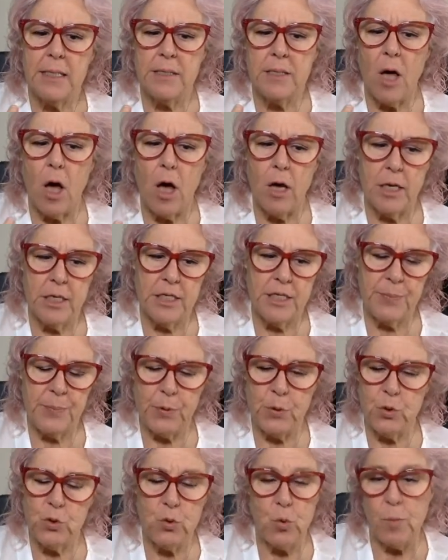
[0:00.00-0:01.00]
on a
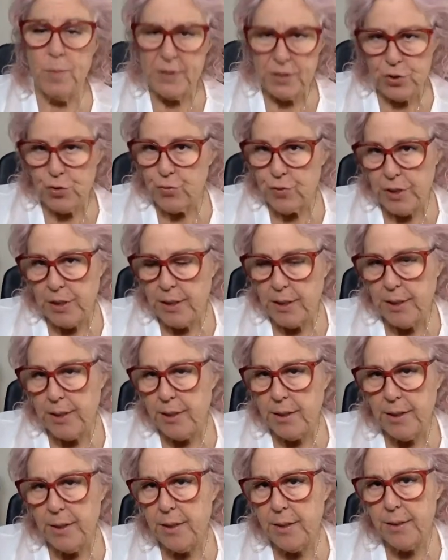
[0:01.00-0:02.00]
spiritual
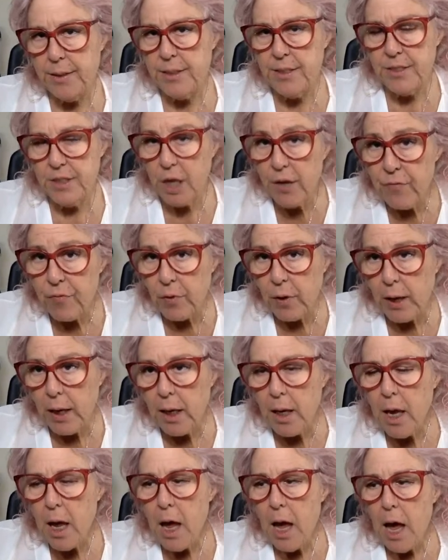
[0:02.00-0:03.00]
mystery discovery.